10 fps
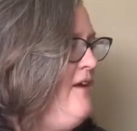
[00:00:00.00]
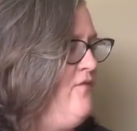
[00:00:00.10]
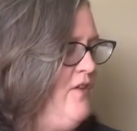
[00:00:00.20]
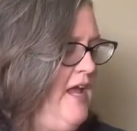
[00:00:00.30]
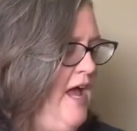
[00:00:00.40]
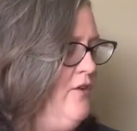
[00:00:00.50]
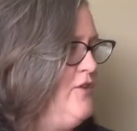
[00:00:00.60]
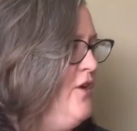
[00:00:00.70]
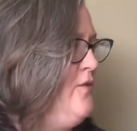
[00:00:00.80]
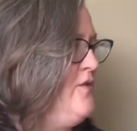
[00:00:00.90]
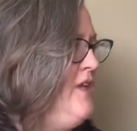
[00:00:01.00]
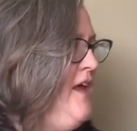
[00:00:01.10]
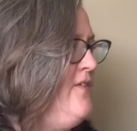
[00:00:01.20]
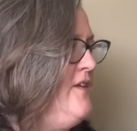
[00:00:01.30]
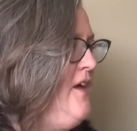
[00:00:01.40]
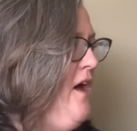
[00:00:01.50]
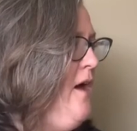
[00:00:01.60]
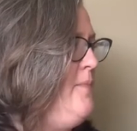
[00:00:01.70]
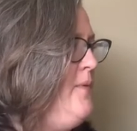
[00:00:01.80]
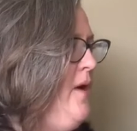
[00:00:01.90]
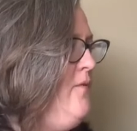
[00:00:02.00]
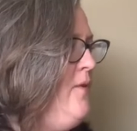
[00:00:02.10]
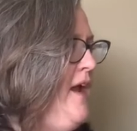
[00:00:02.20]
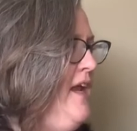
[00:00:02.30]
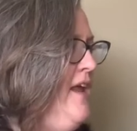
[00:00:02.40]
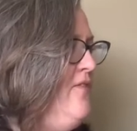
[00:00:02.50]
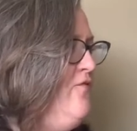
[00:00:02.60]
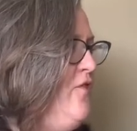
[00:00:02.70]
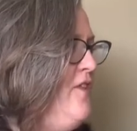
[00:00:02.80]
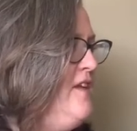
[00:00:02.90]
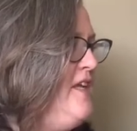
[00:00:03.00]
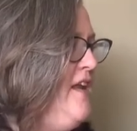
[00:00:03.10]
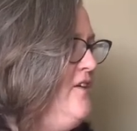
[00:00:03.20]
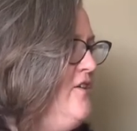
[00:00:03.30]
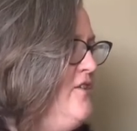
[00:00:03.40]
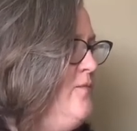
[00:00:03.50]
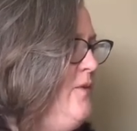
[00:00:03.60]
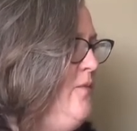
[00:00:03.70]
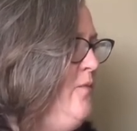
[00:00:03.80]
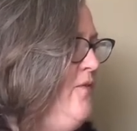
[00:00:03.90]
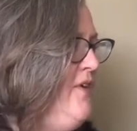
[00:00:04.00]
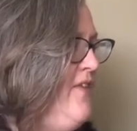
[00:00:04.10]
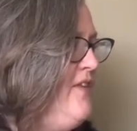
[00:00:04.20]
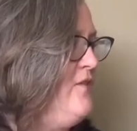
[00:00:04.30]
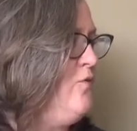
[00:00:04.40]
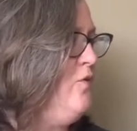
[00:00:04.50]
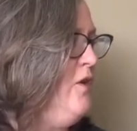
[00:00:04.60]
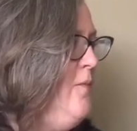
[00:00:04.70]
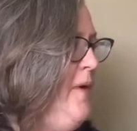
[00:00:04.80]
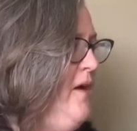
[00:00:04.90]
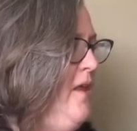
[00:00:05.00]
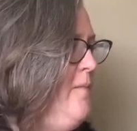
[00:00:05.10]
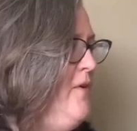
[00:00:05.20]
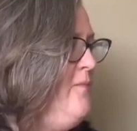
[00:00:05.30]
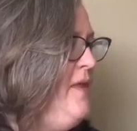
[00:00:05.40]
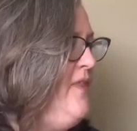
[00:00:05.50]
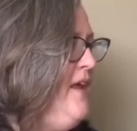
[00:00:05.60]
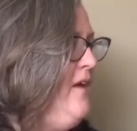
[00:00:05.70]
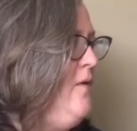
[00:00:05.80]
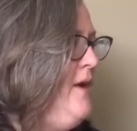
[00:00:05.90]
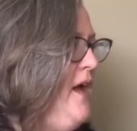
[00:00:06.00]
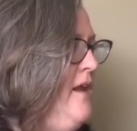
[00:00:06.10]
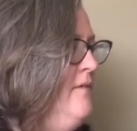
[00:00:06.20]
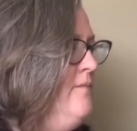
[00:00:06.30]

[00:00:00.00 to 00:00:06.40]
for the altos at the top, right? And for the tenors, we've got this cool little parallel movement thing going on.